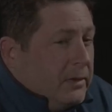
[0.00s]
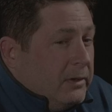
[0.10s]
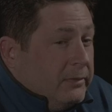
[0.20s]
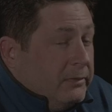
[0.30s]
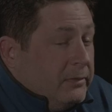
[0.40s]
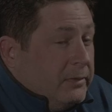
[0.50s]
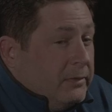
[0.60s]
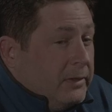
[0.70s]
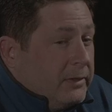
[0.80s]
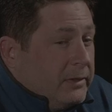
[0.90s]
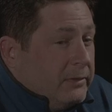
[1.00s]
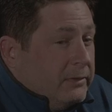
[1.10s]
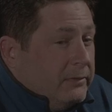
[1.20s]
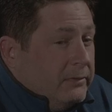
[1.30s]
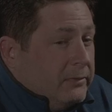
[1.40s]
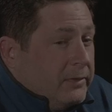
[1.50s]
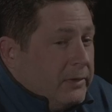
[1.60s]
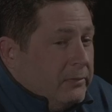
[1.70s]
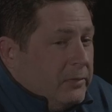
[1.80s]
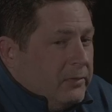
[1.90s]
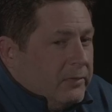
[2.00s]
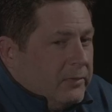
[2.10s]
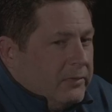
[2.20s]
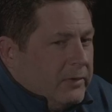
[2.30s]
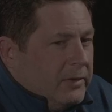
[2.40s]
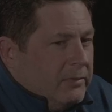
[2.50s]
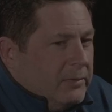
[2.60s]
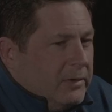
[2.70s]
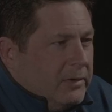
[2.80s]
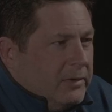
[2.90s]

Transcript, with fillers: I don't even know. I, can't, I don't even know if I can remember the first time.